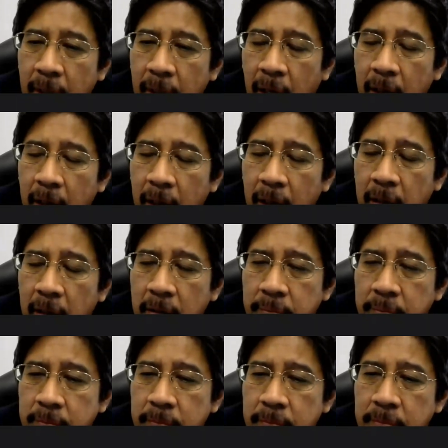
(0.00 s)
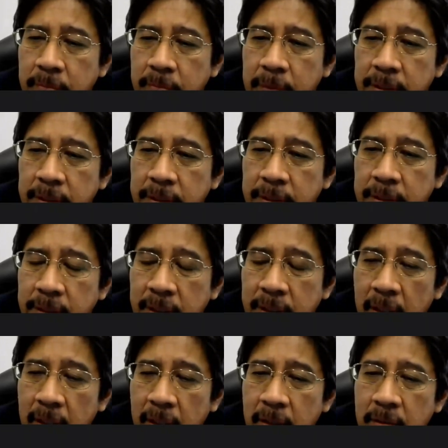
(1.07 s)
it is
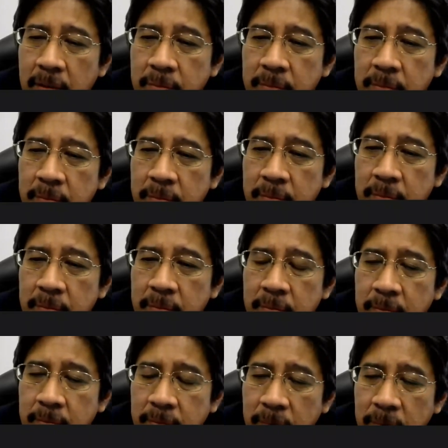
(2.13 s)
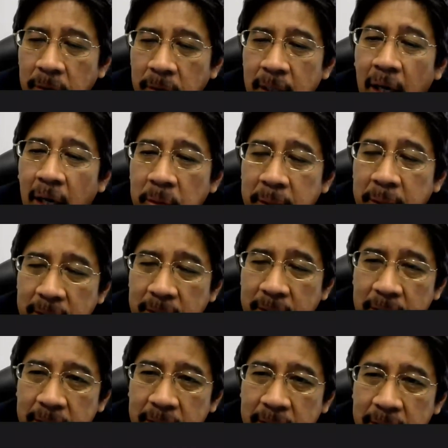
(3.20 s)
not allowed, but it's just
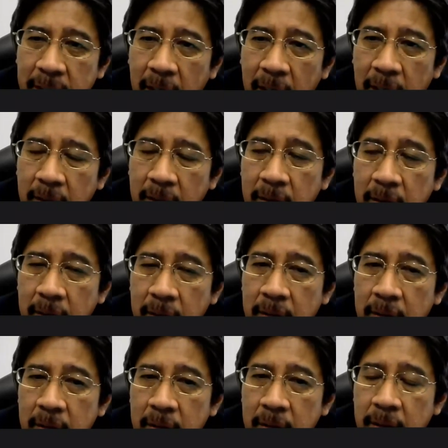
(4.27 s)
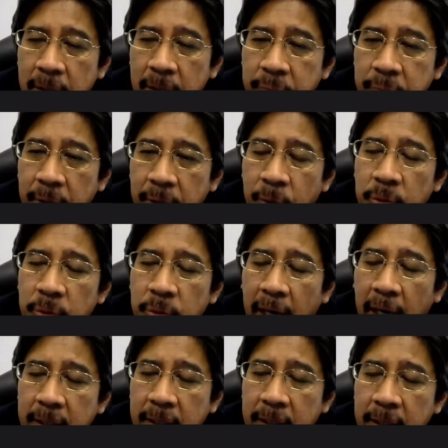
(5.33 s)
that if you write
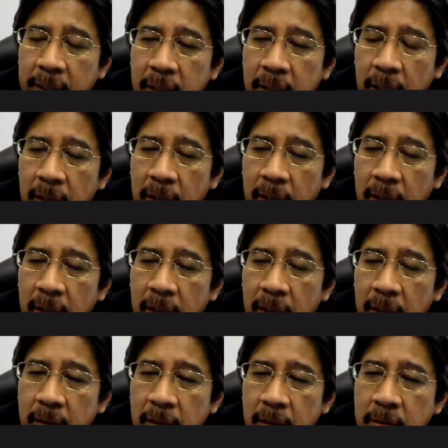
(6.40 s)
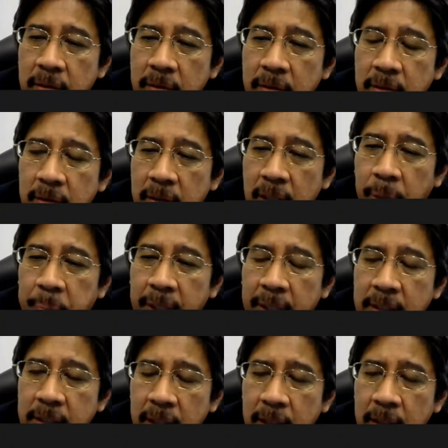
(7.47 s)
a paper in a
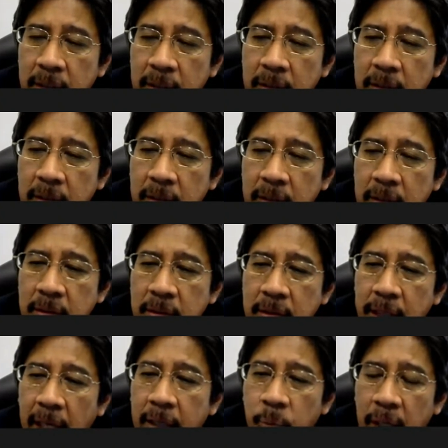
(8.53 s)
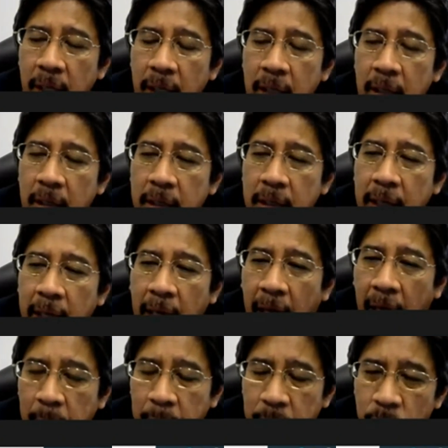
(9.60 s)
journal, that will help you
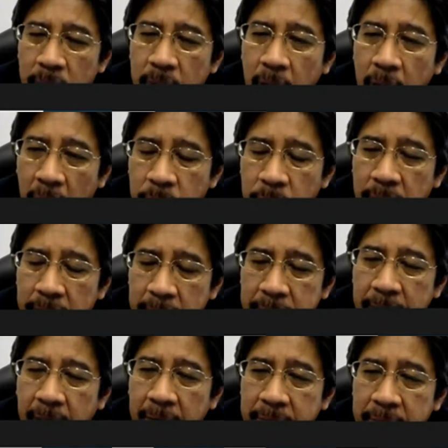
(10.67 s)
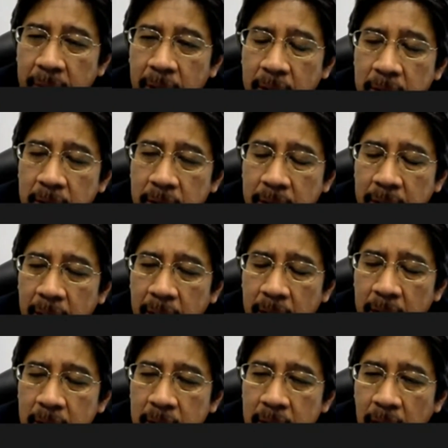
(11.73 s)
a lot during the Viva. Okay,
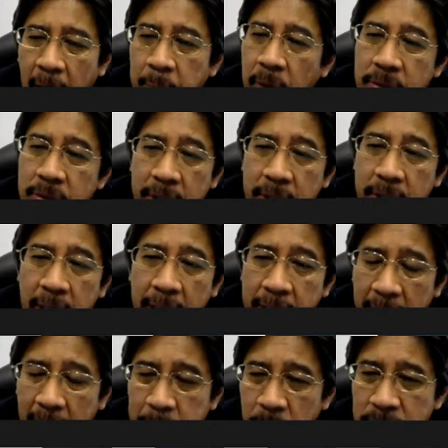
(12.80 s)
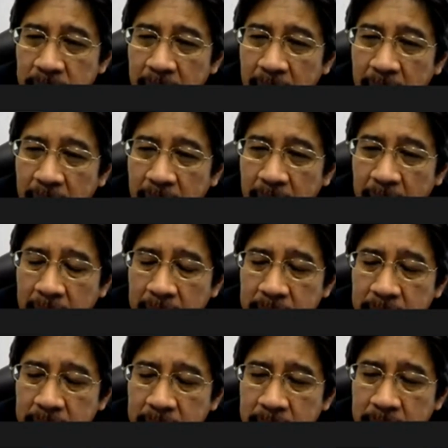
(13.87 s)
I'm not saying that proceeding is not
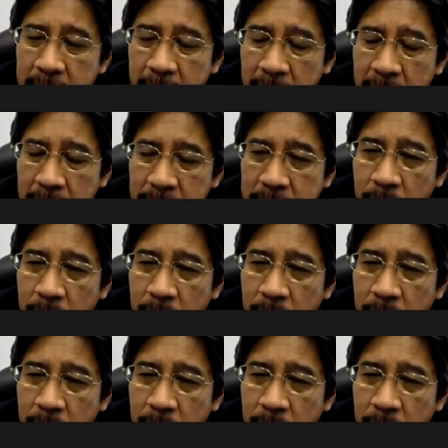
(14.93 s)
important. It's okay,